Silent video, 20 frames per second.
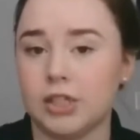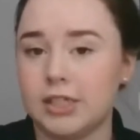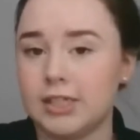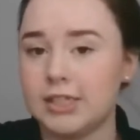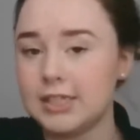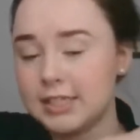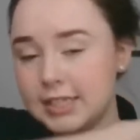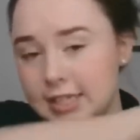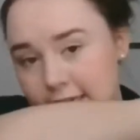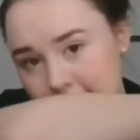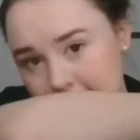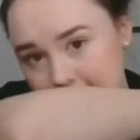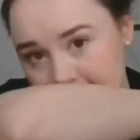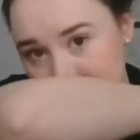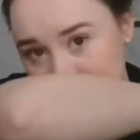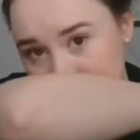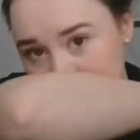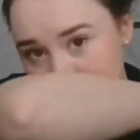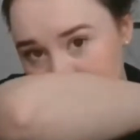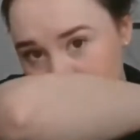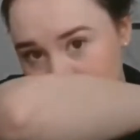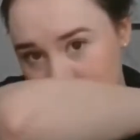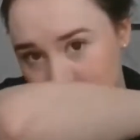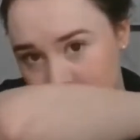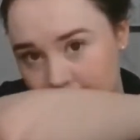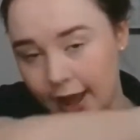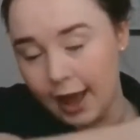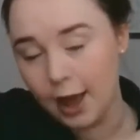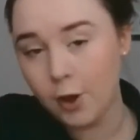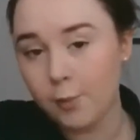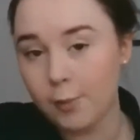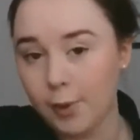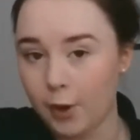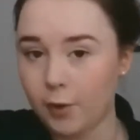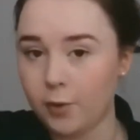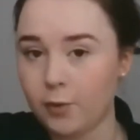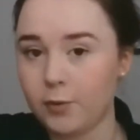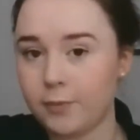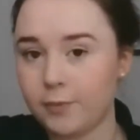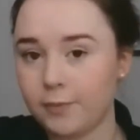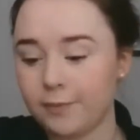sneeze into your elbow